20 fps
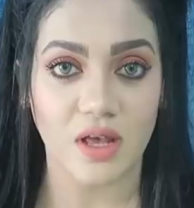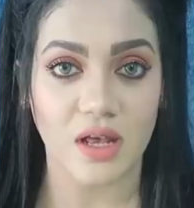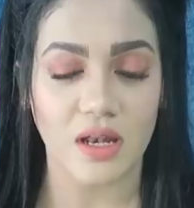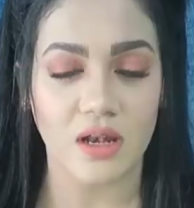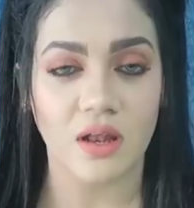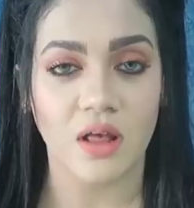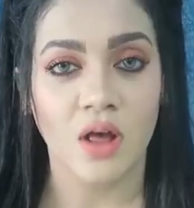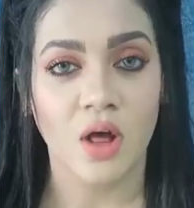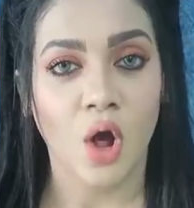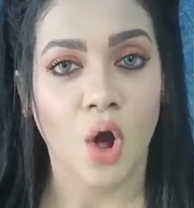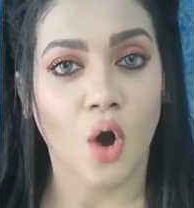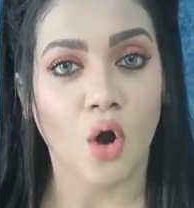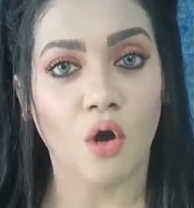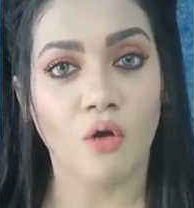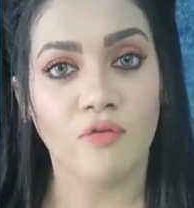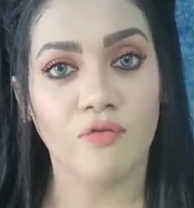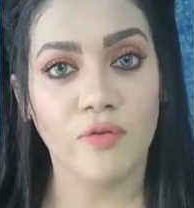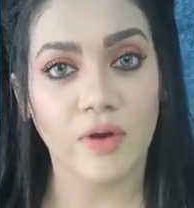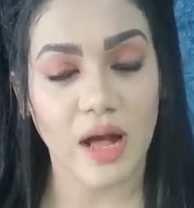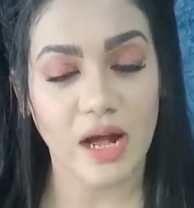skin
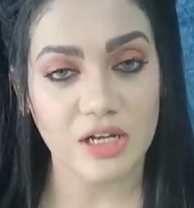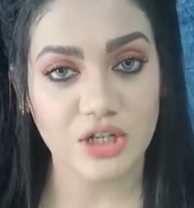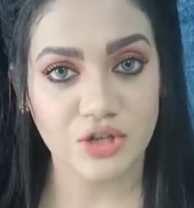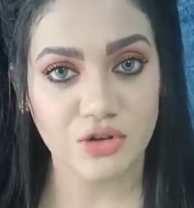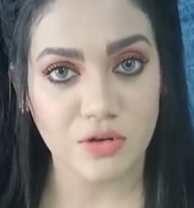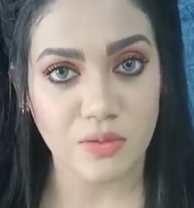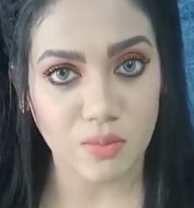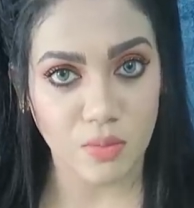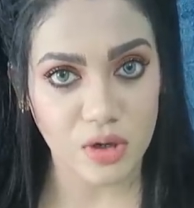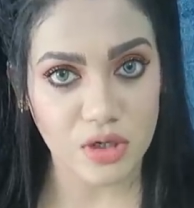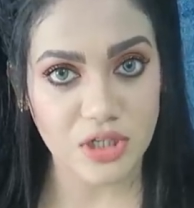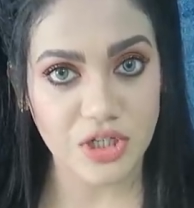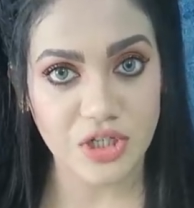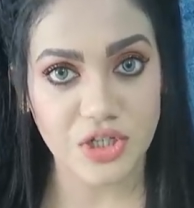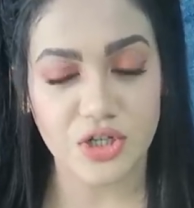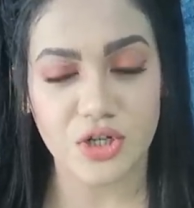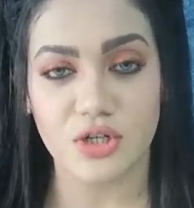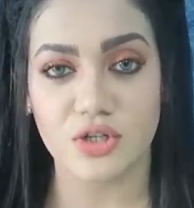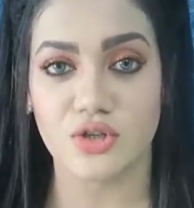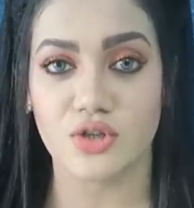of natural
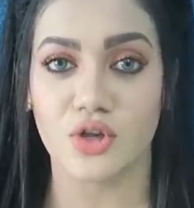moisture.